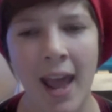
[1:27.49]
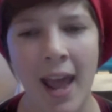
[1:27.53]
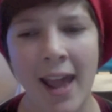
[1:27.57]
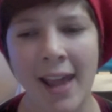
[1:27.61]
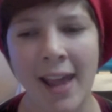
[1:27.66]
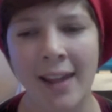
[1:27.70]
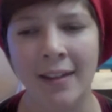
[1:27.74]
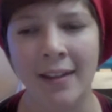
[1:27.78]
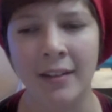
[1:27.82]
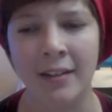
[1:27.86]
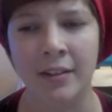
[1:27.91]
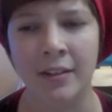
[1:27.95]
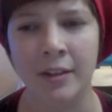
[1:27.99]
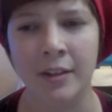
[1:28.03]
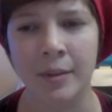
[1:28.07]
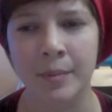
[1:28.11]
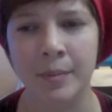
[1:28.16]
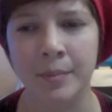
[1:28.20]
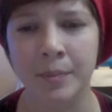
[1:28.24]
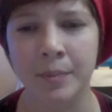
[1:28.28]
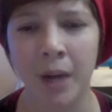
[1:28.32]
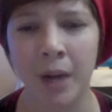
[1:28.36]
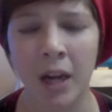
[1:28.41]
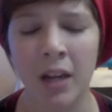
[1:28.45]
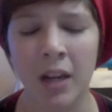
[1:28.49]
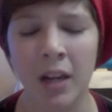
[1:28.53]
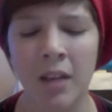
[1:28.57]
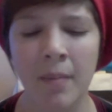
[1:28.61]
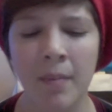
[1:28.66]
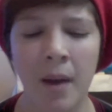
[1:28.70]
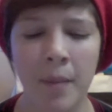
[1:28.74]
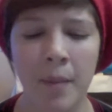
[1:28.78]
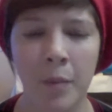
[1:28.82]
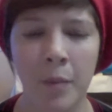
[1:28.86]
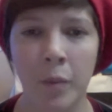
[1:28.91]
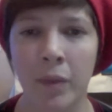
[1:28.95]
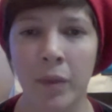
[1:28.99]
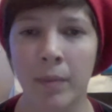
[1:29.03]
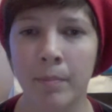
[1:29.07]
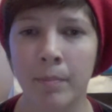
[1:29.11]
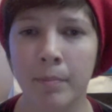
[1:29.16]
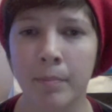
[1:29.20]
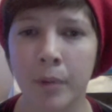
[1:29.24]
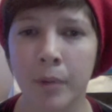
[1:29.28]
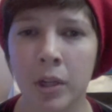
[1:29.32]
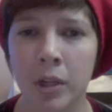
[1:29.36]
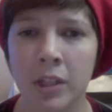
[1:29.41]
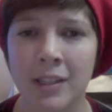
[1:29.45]
and brought him up with
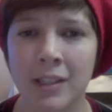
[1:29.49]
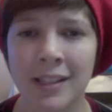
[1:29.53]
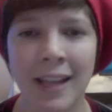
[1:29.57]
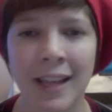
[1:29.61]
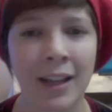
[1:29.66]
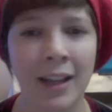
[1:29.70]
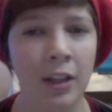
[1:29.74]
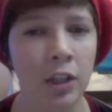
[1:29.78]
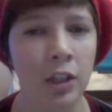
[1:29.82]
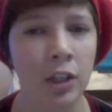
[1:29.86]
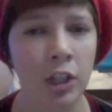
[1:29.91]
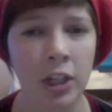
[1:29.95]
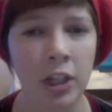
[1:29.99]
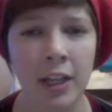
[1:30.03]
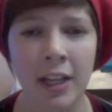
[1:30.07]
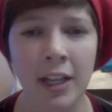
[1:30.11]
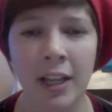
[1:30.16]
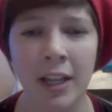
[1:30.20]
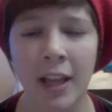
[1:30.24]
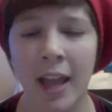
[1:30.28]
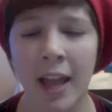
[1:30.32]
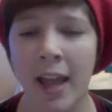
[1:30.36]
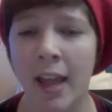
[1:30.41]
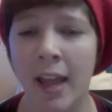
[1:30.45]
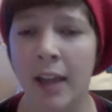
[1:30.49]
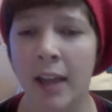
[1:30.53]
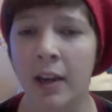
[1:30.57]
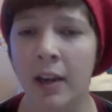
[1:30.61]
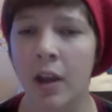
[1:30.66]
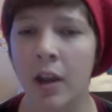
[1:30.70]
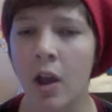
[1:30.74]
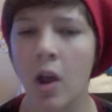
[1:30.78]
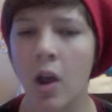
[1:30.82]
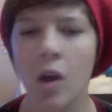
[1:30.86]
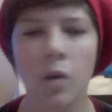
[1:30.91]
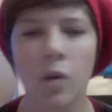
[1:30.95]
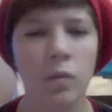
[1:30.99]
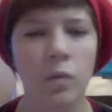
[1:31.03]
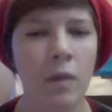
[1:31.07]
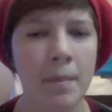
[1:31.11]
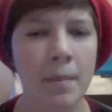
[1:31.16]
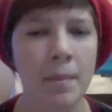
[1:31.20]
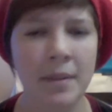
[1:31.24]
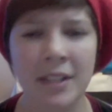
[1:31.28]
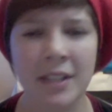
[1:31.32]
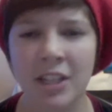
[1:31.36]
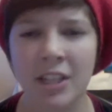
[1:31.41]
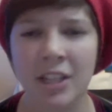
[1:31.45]
books and learning and
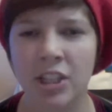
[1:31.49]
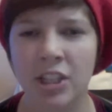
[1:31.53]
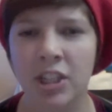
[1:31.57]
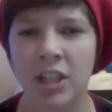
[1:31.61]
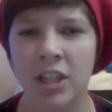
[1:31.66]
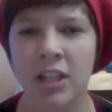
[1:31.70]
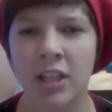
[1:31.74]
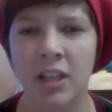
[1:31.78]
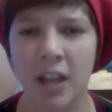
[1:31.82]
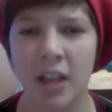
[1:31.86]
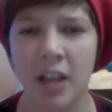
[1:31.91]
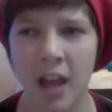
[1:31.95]
repetition.